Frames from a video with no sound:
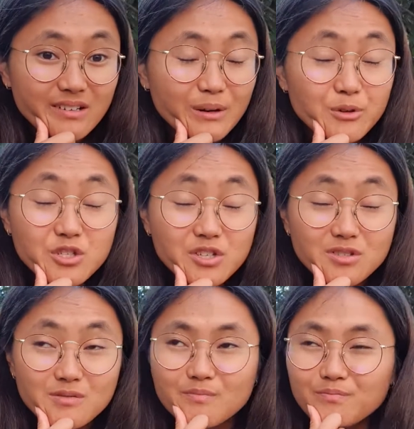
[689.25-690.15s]
I was
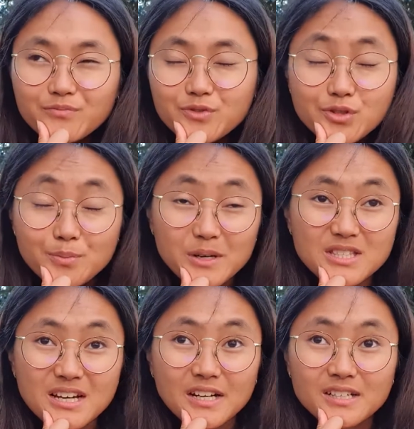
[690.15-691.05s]
just super
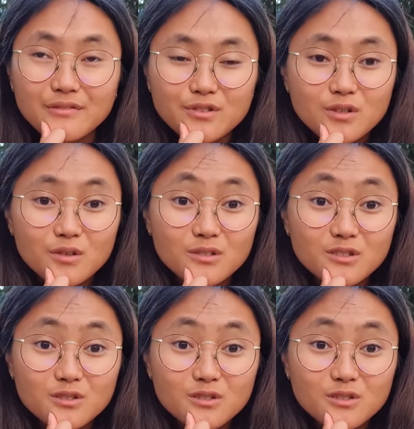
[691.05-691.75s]
tired after